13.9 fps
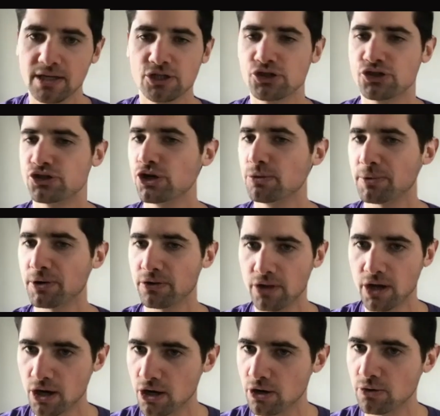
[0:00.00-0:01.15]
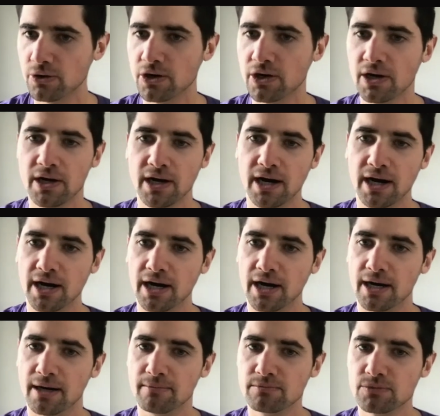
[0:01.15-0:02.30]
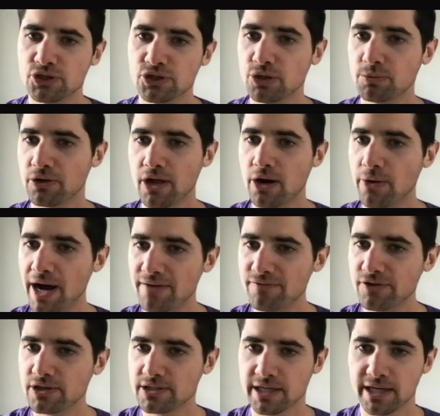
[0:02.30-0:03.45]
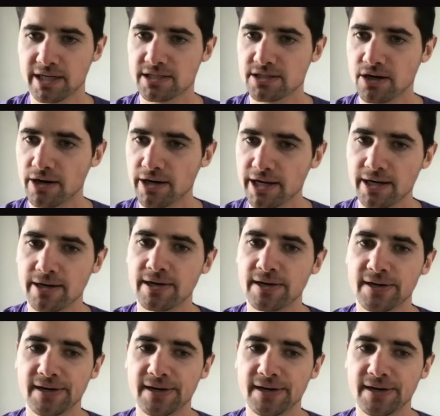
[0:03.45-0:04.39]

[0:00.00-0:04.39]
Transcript: super low effort to get started.